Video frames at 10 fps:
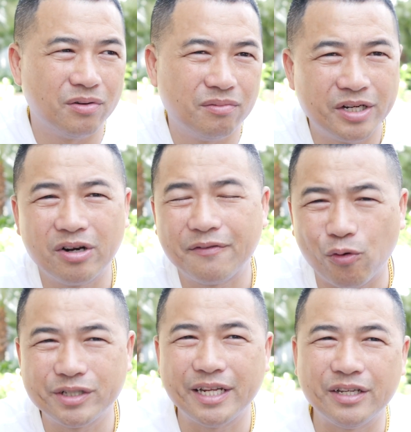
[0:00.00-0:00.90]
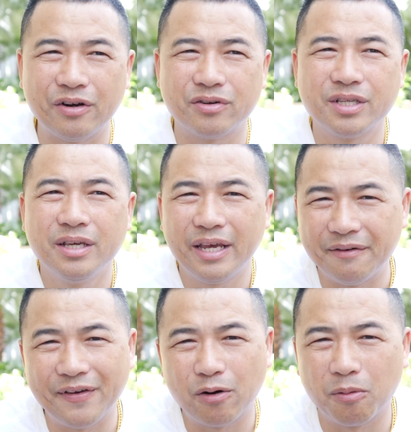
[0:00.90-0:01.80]
nearly 14 years
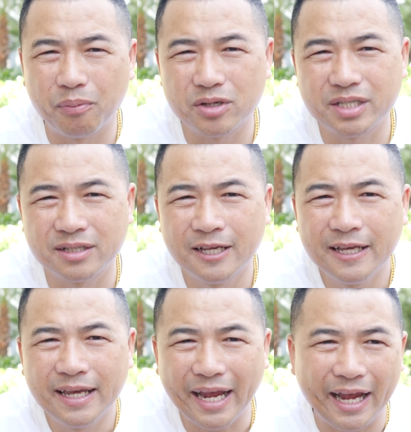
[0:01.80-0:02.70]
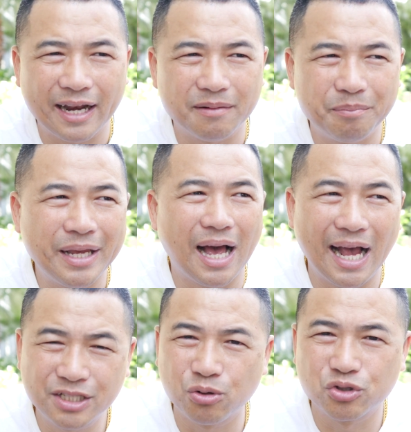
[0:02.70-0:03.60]
in federal prison, and being a
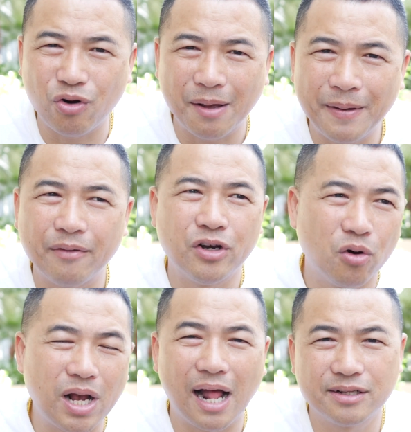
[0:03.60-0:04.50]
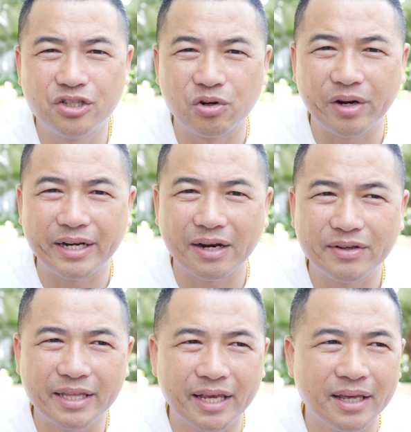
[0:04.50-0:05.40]
high school dropout, no college degree and
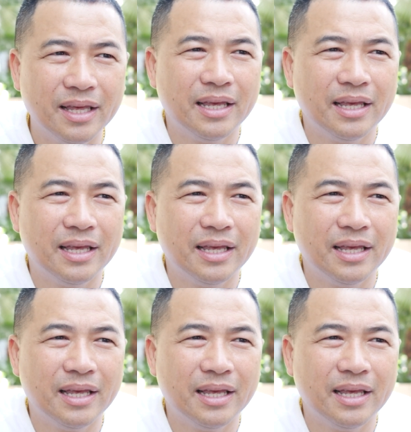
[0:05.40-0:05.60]
everything.